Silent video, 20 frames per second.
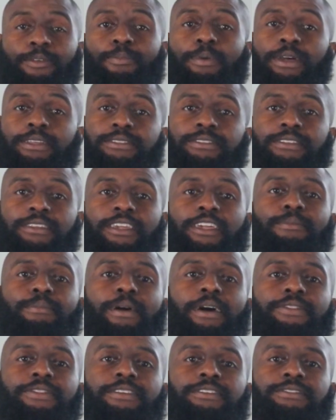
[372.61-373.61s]
The best thing
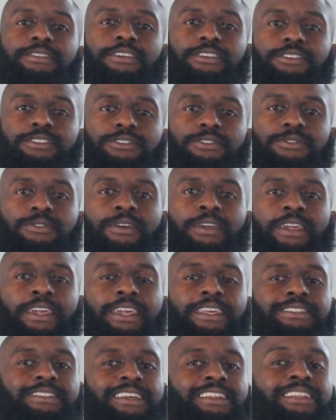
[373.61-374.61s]
about this issue
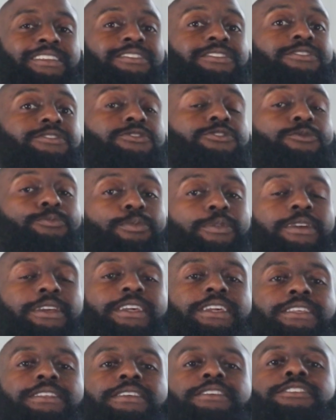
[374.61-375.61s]
is that it's super
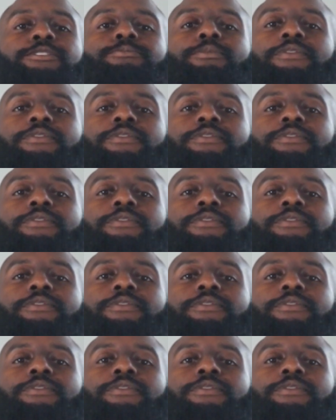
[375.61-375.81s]
easy to